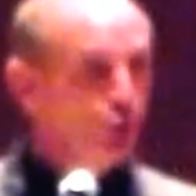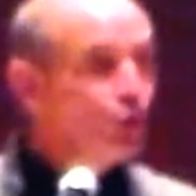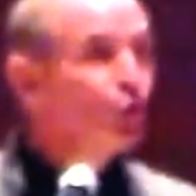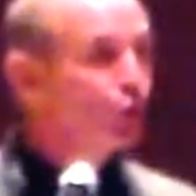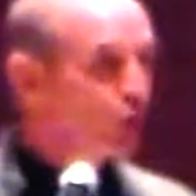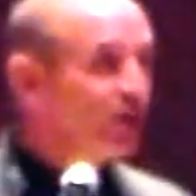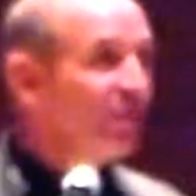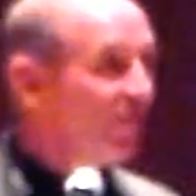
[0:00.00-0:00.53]

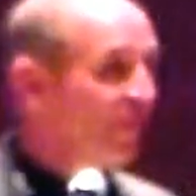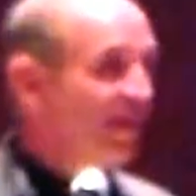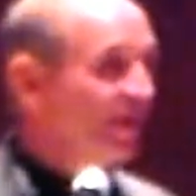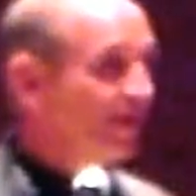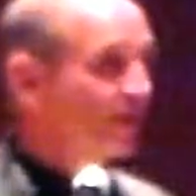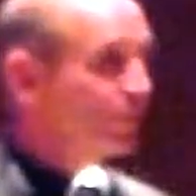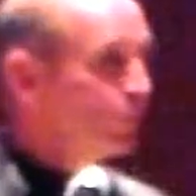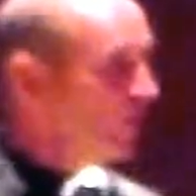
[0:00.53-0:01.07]
you could
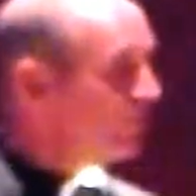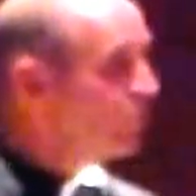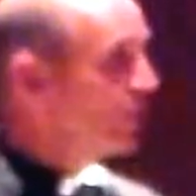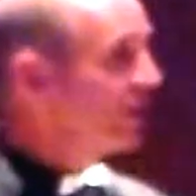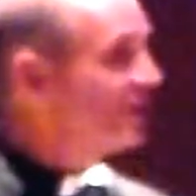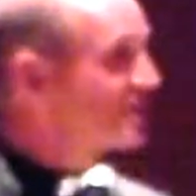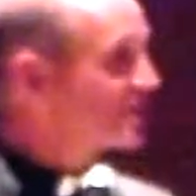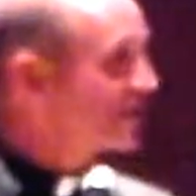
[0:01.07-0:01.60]
think we've
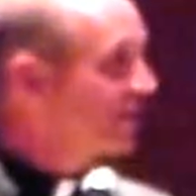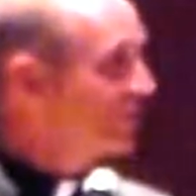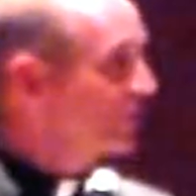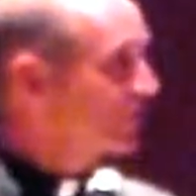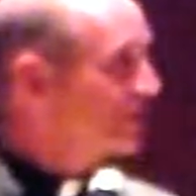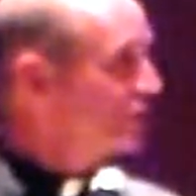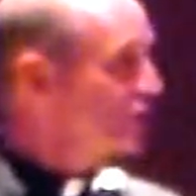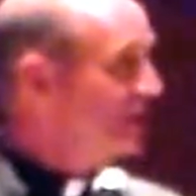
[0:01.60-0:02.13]

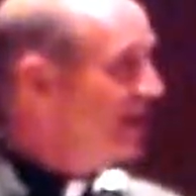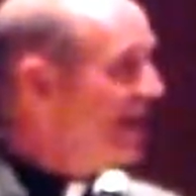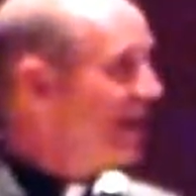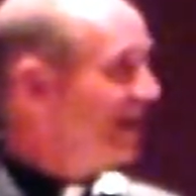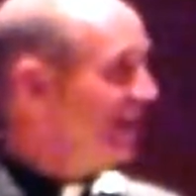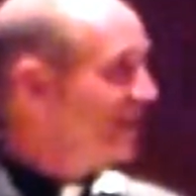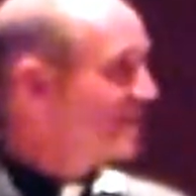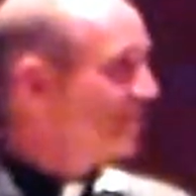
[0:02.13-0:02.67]
rediscovered Christianity.